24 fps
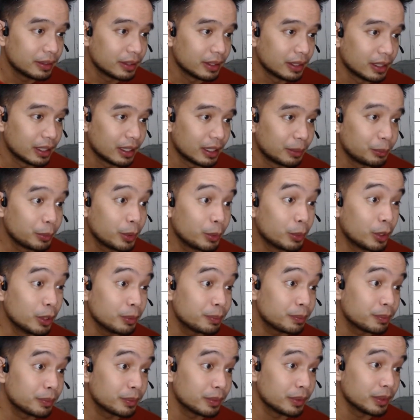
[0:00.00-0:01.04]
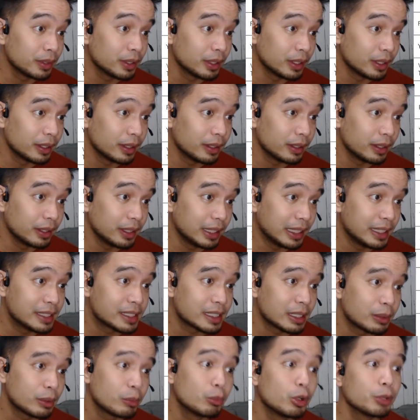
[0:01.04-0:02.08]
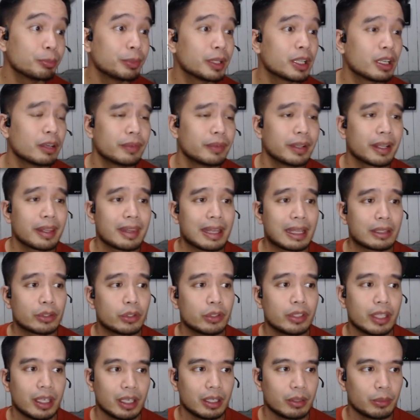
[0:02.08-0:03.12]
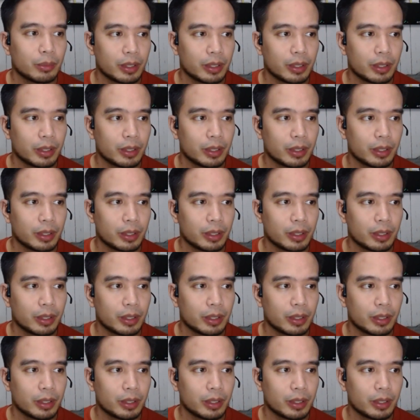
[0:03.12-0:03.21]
We won't be covering that today.